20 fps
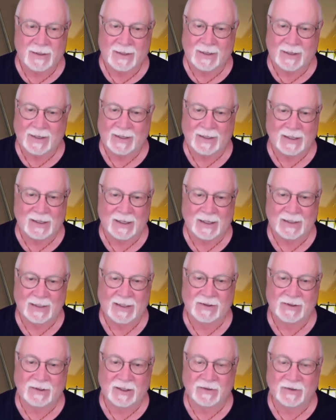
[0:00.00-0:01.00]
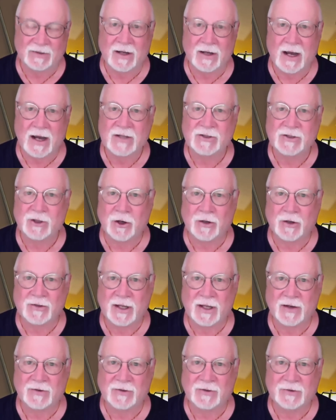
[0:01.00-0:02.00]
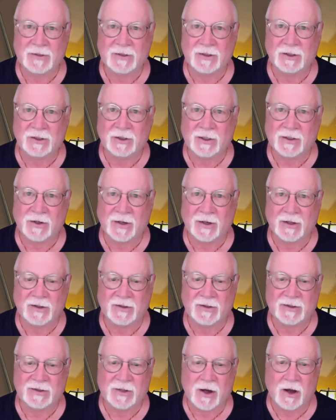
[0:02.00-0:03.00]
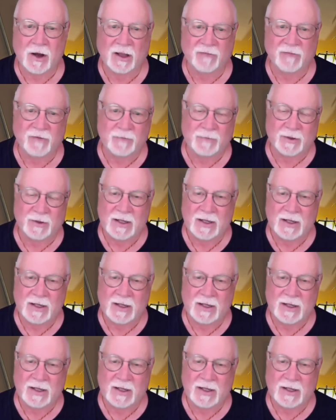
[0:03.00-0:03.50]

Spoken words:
And it's an eye chart test. You can click on it and see all of it.